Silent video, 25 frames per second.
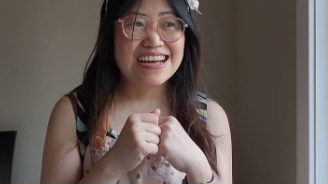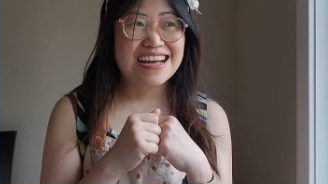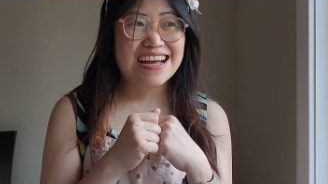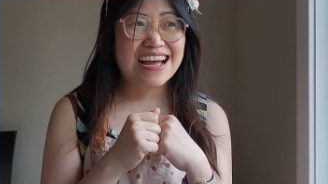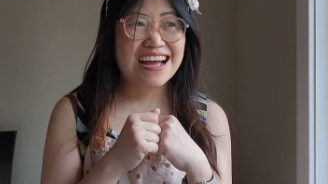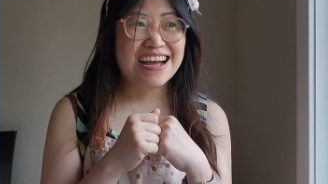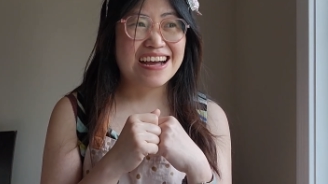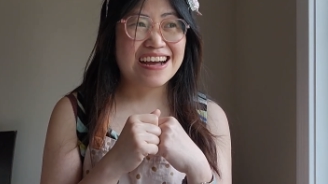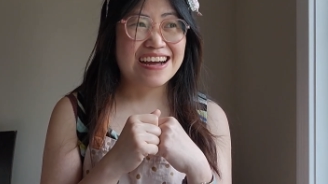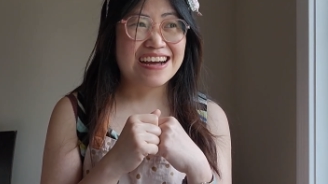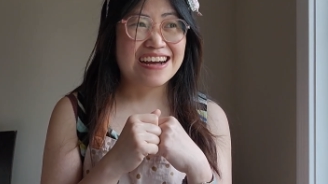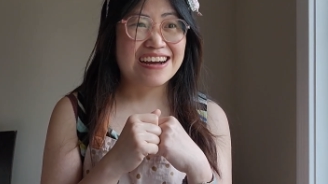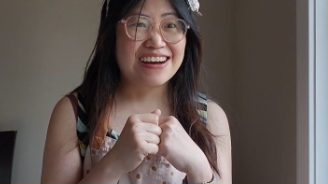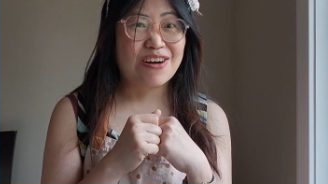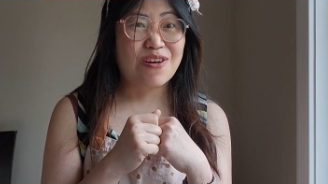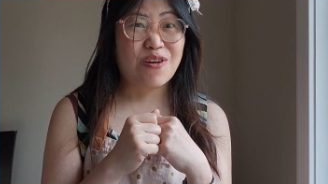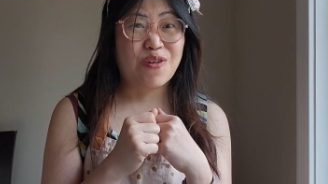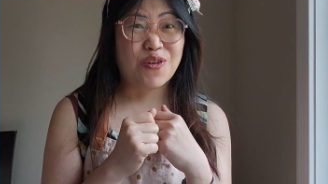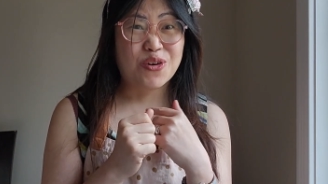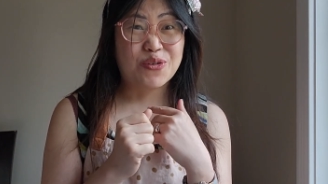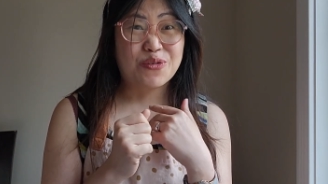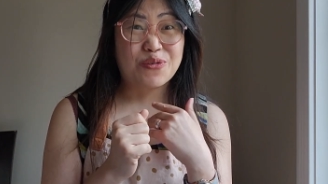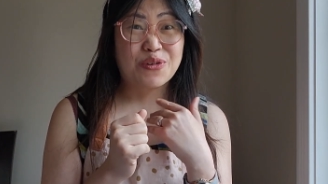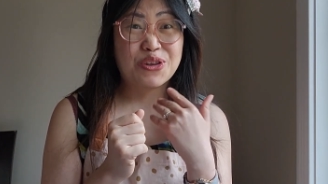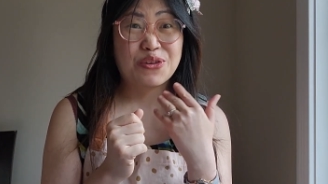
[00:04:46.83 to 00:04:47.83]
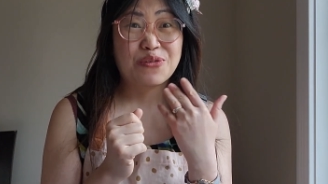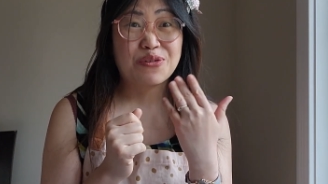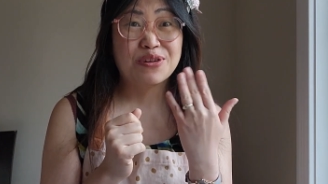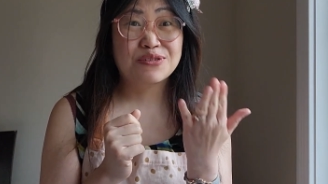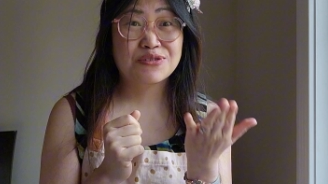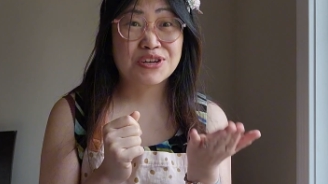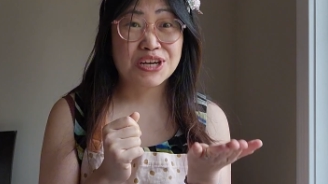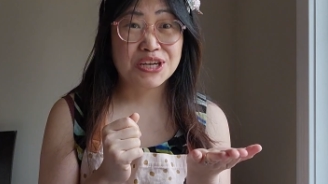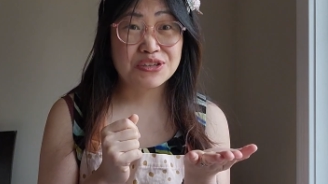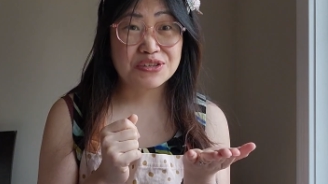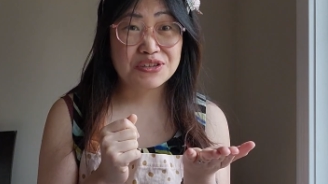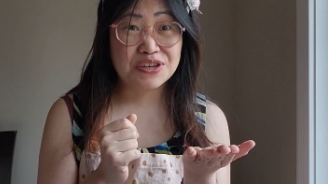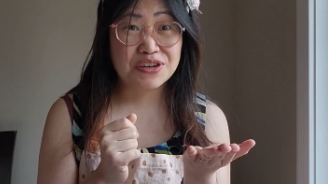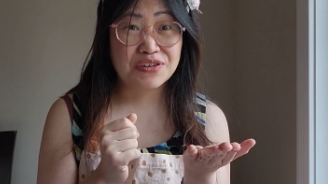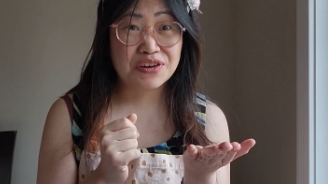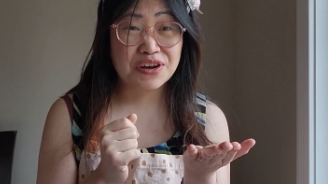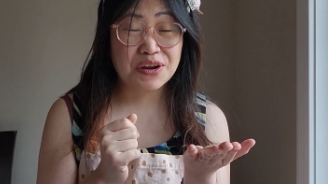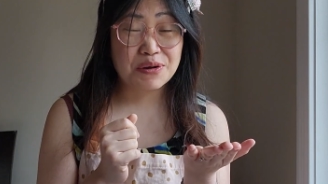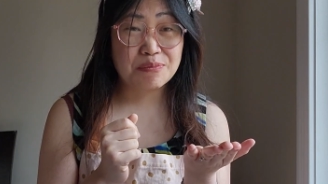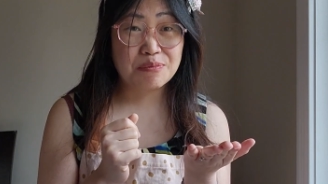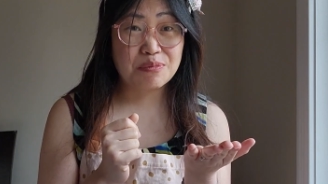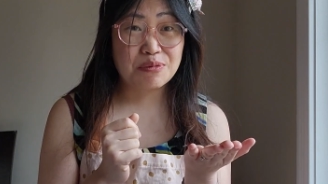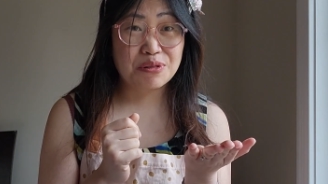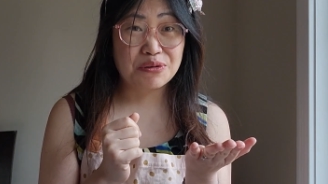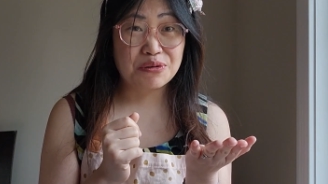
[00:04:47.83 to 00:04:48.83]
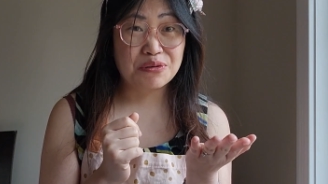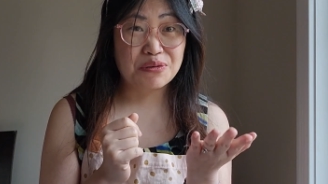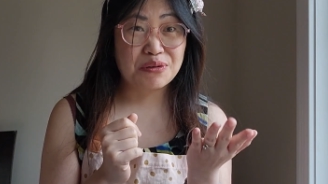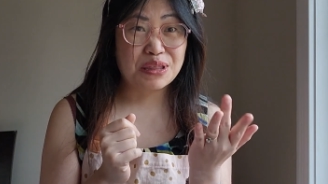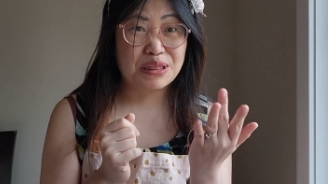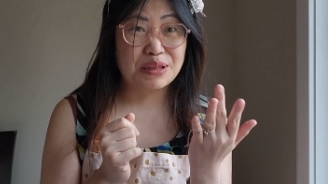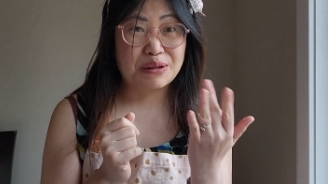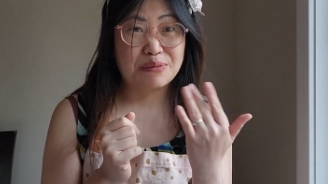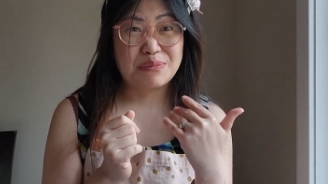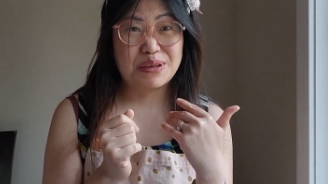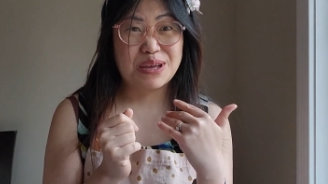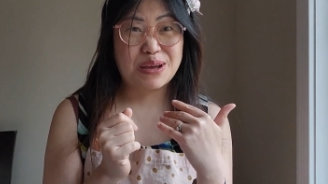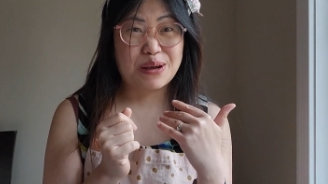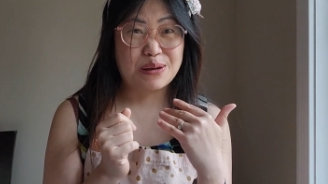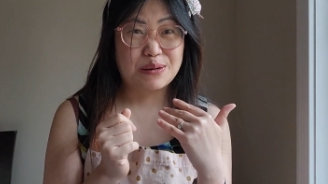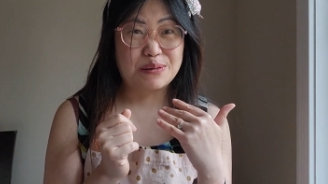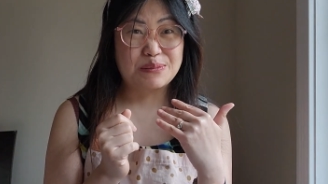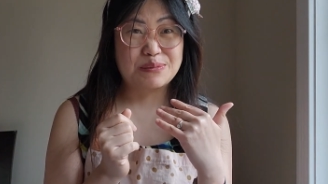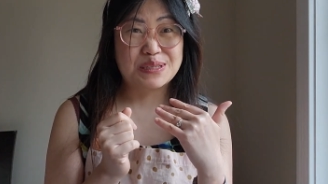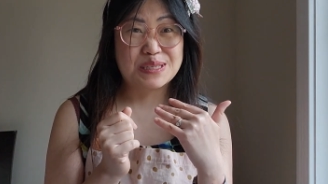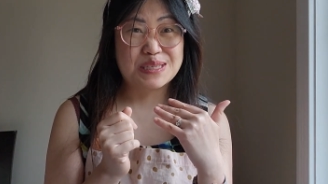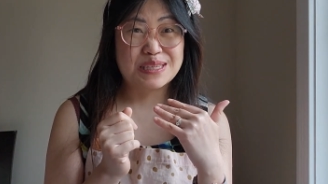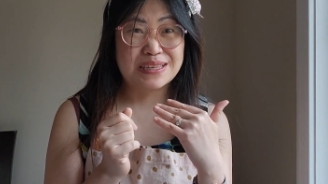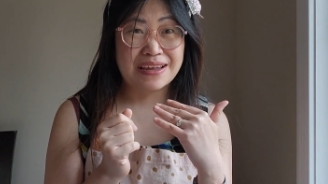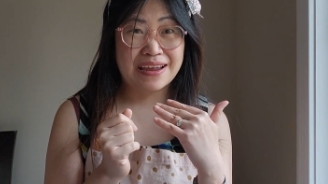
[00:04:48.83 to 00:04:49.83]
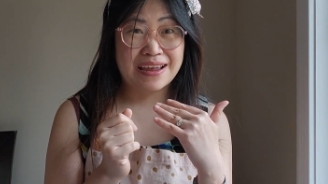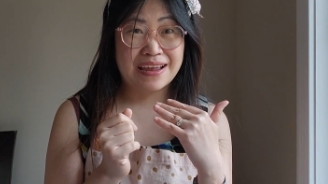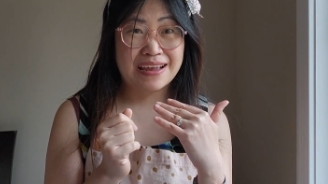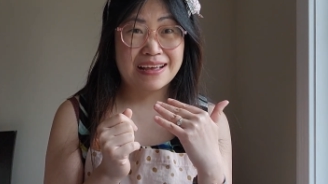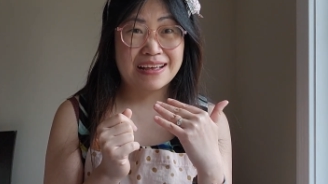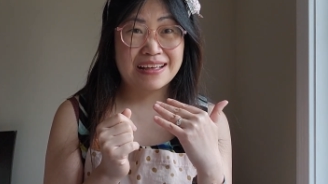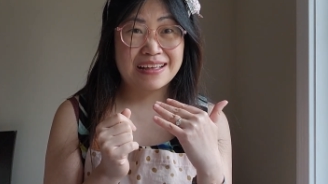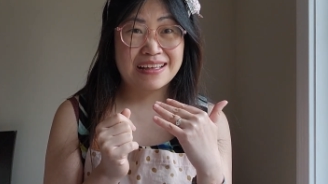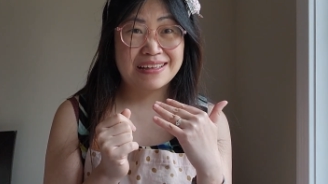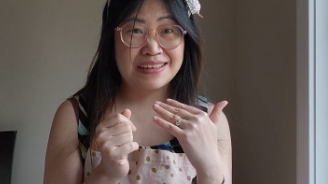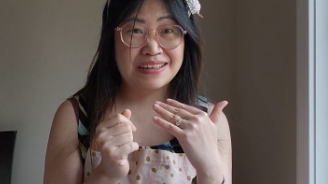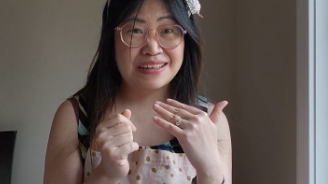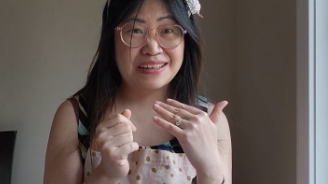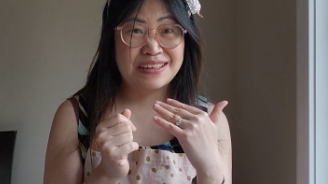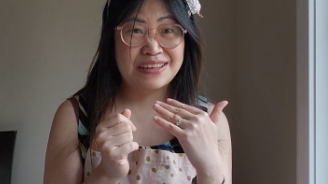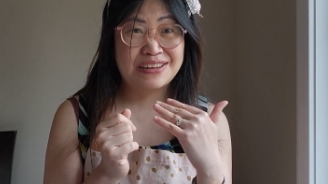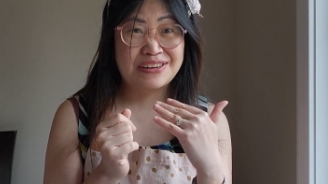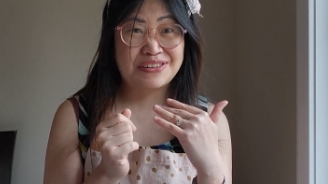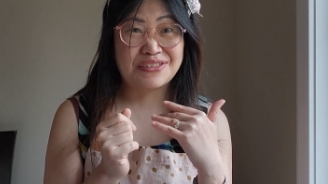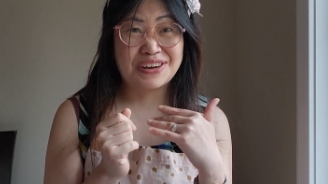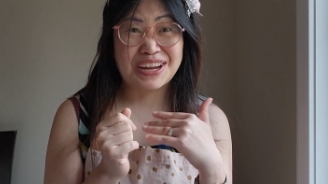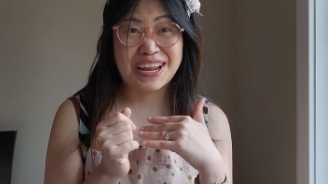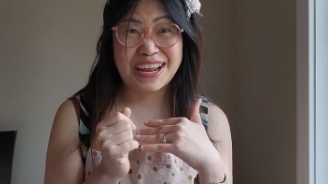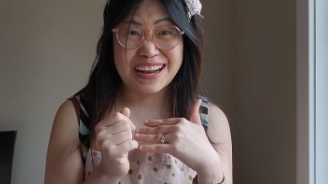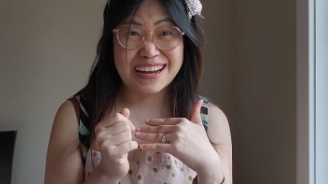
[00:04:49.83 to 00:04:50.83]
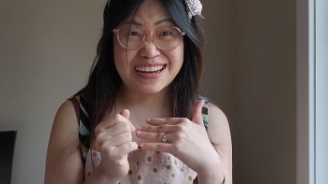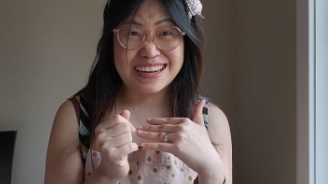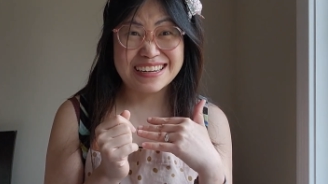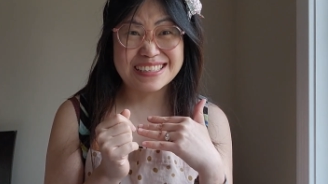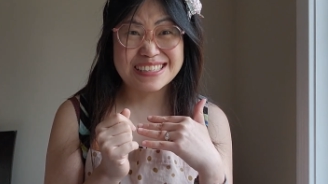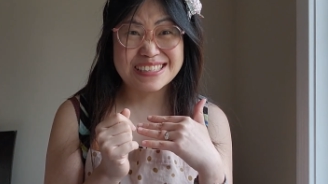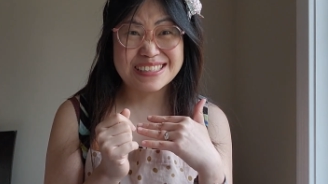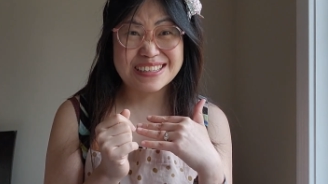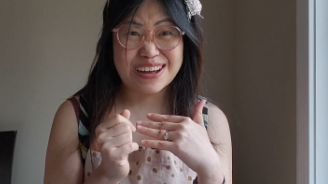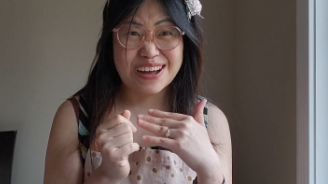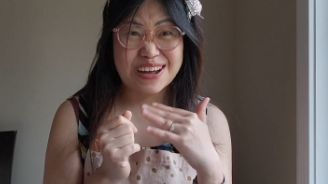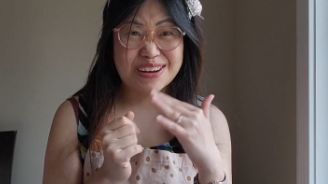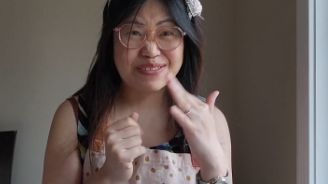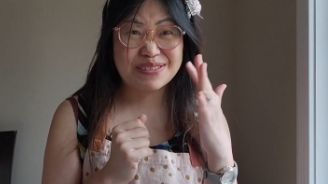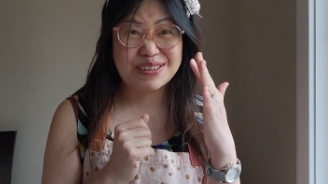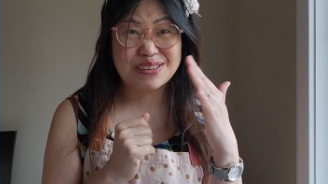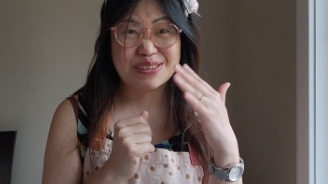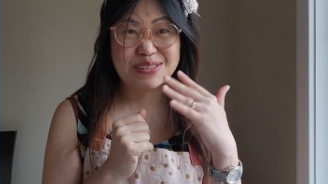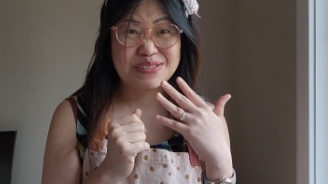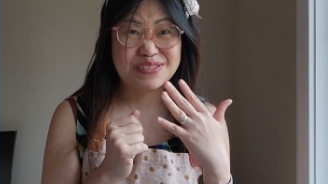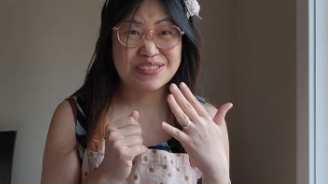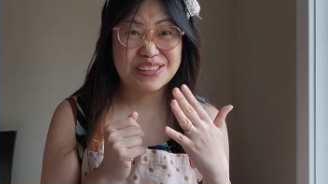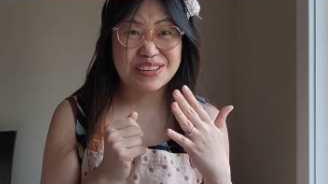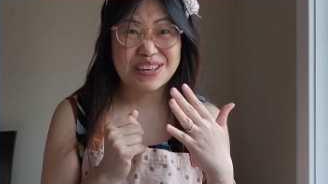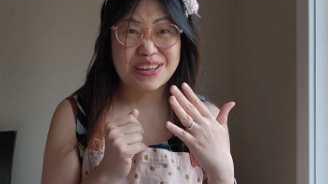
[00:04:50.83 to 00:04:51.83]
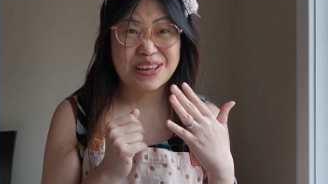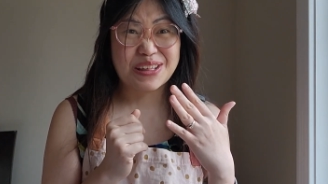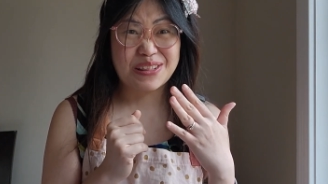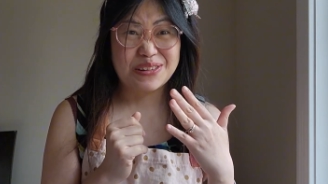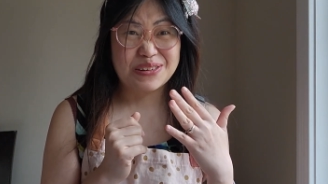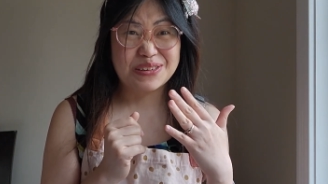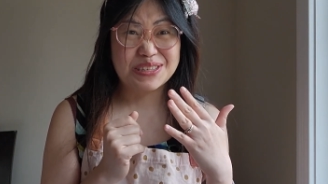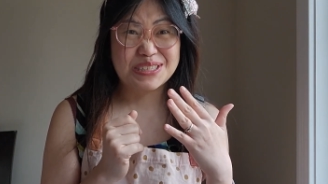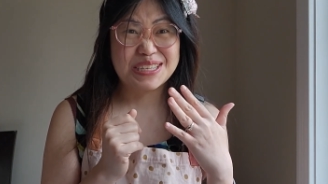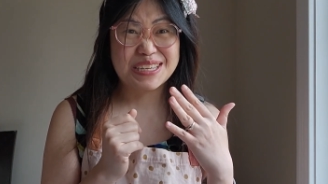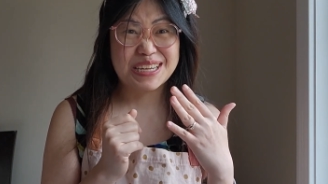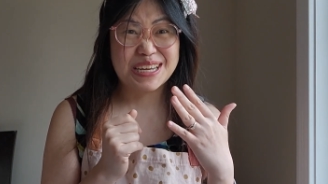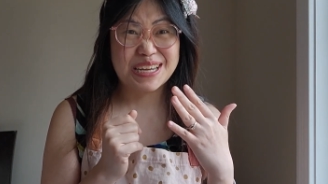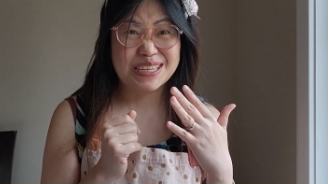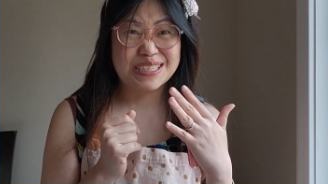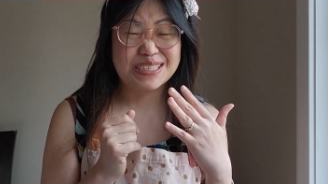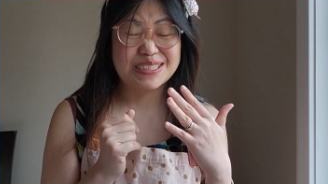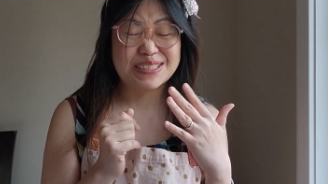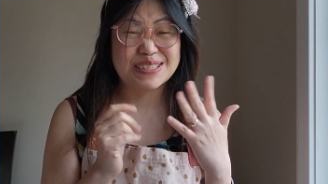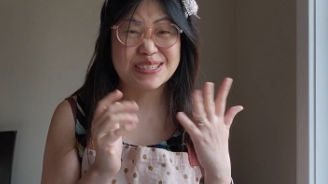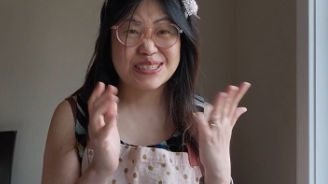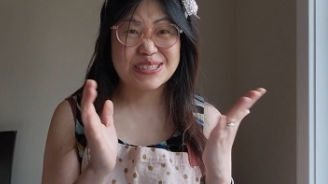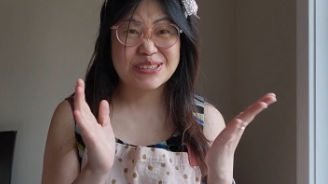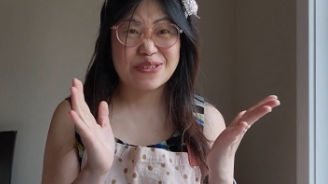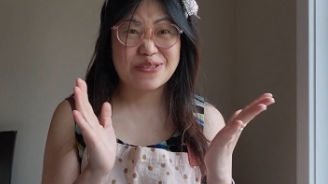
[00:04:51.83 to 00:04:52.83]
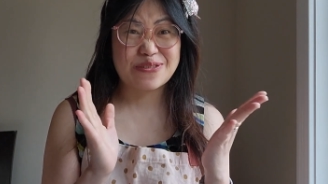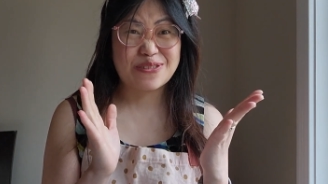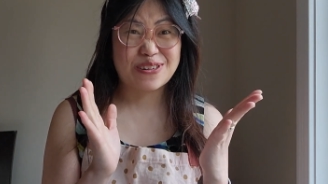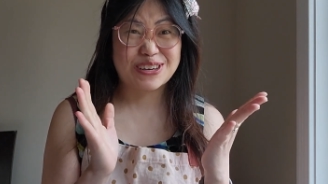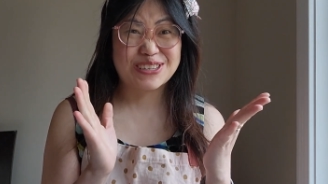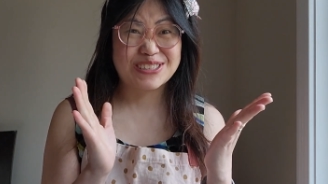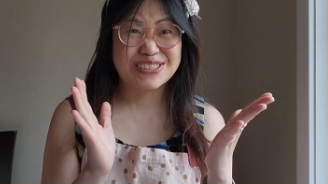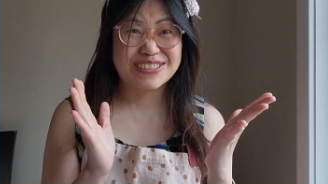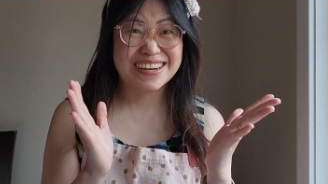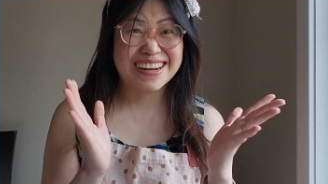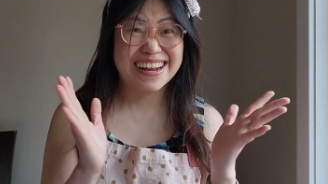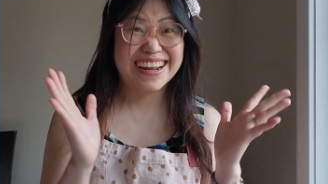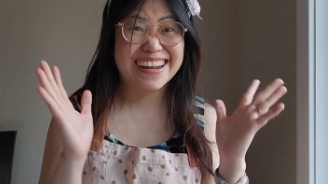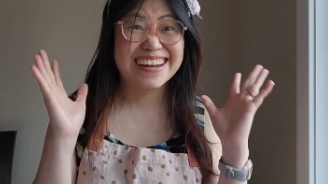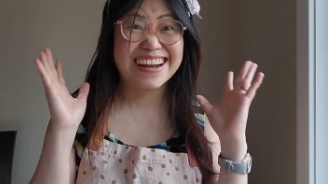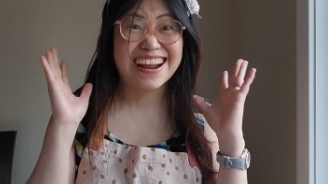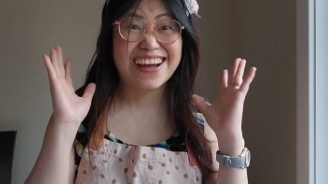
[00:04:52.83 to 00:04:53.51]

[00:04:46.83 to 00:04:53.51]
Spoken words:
Or when you're trying to create blue and then becomes like green instead because the yellow tint, it's so frustrating.